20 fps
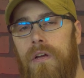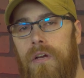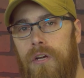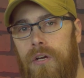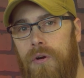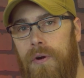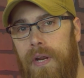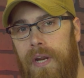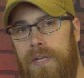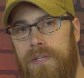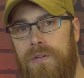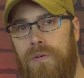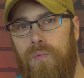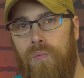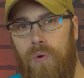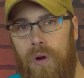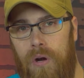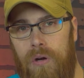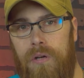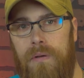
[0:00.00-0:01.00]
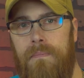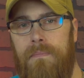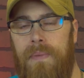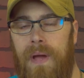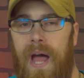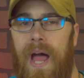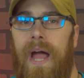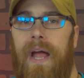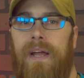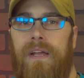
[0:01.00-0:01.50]
Greetings and welcome
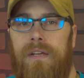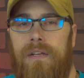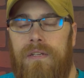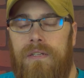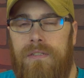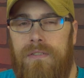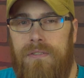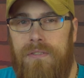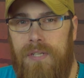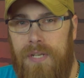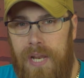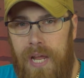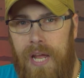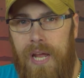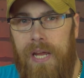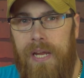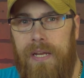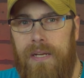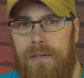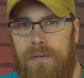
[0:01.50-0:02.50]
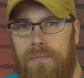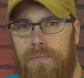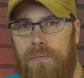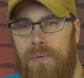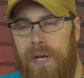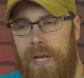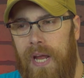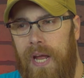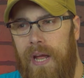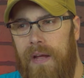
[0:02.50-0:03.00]
back. Today
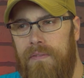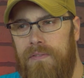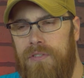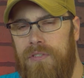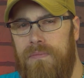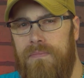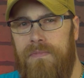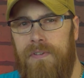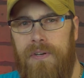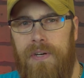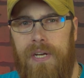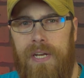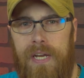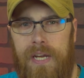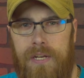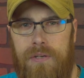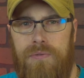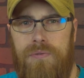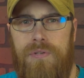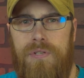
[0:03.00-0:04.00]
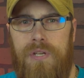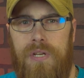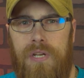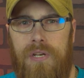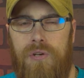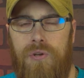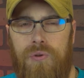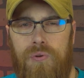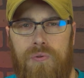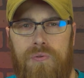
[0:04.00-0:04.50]
we have some very interesting
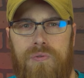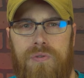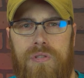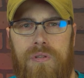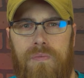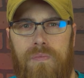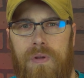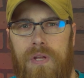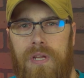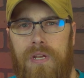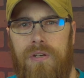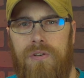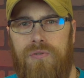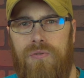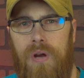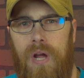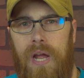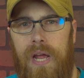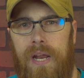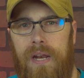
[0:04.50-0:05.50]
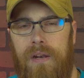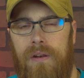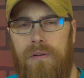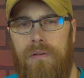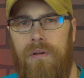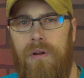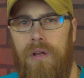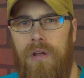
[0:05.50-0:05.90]
news that we can try and